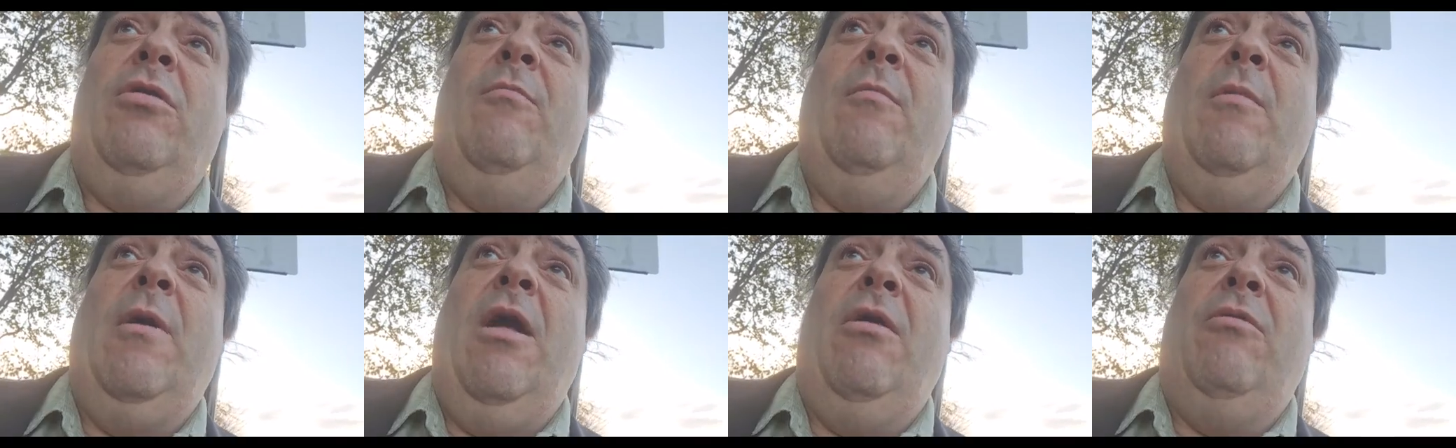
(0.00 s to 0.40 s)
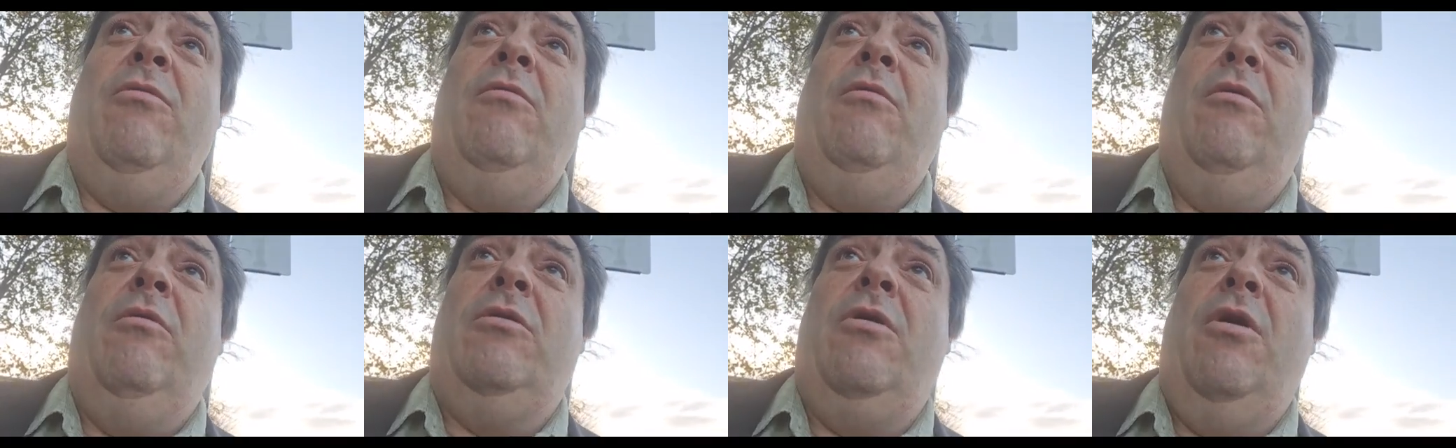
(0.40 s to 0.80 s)
to
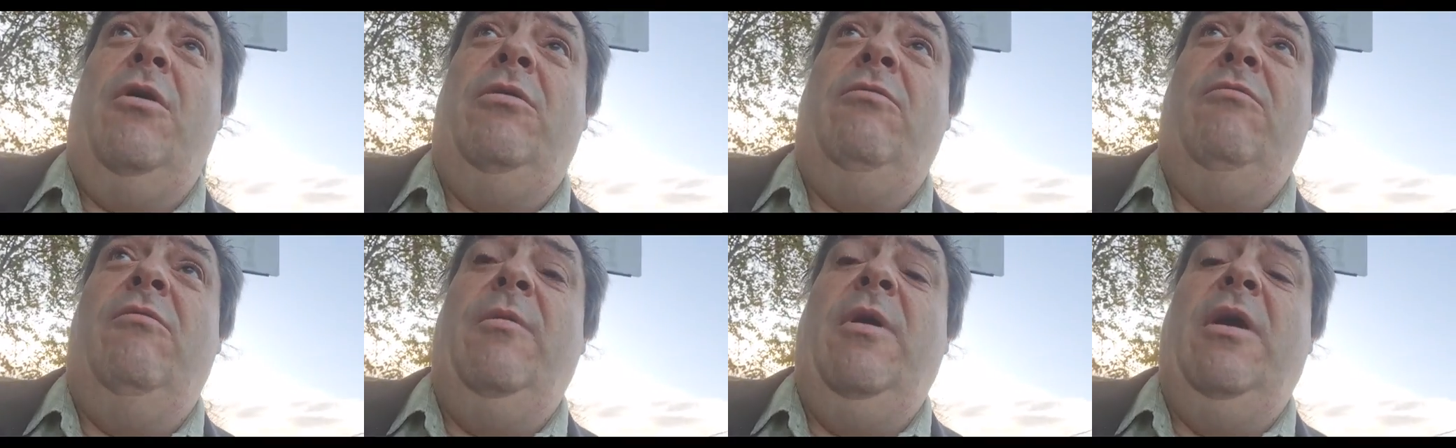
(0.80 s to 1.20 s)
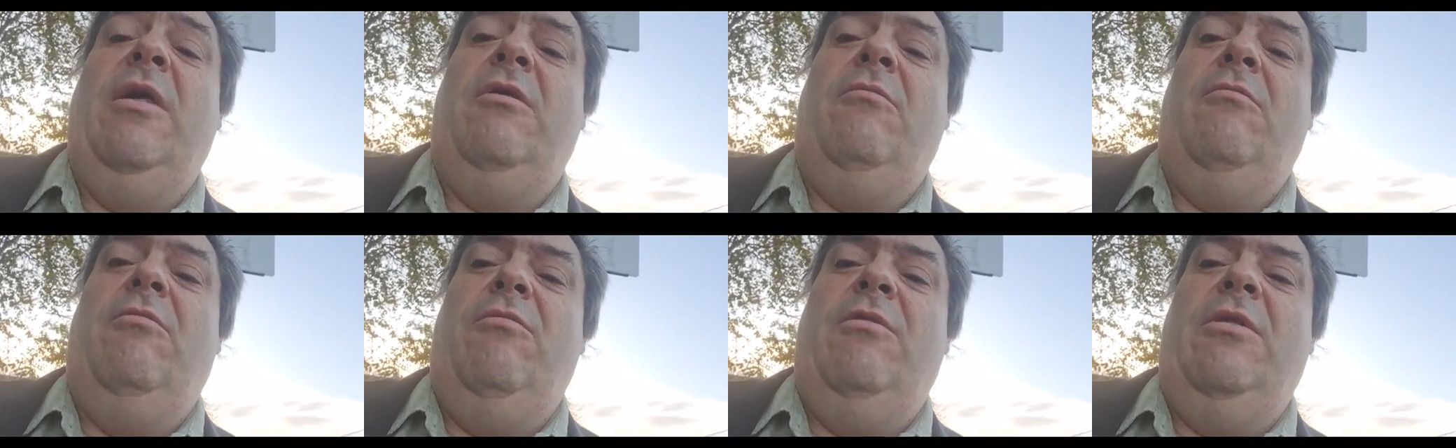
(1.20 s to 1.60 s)
Catterick was going to a
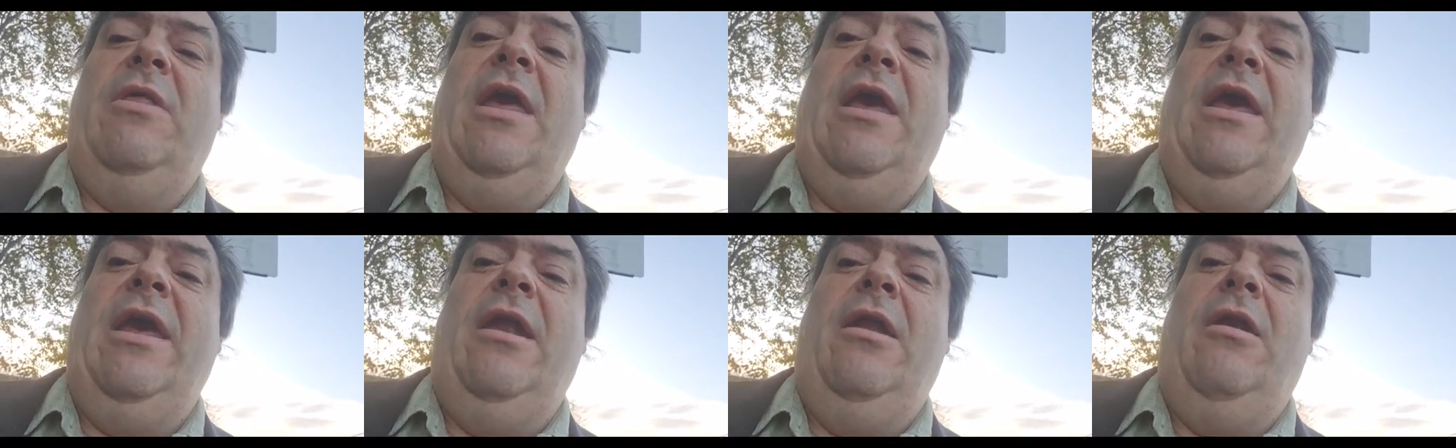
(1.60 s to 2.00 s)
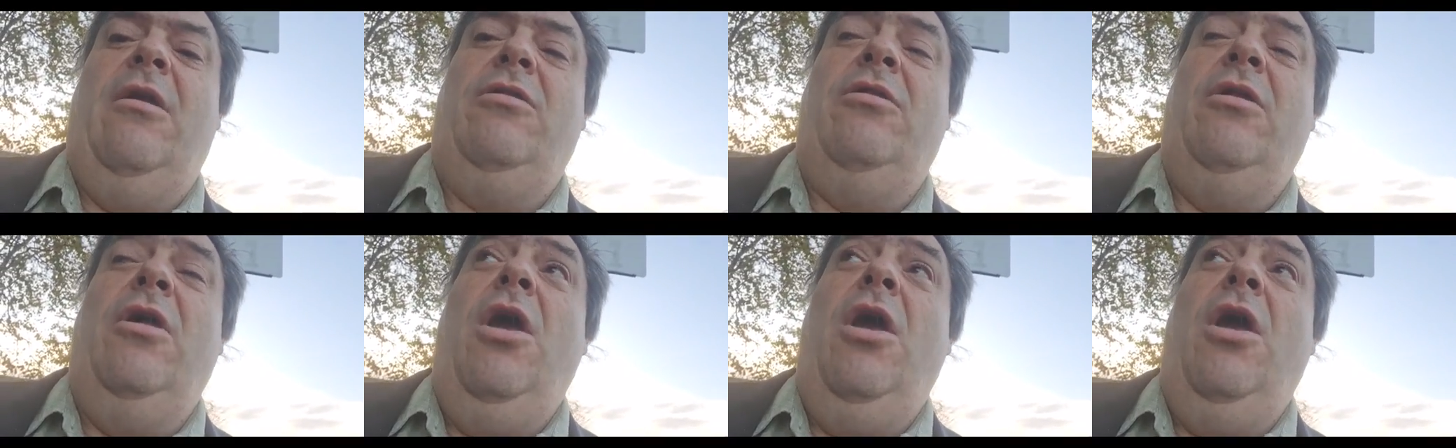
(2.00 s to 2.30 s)
meeting was ridiculous.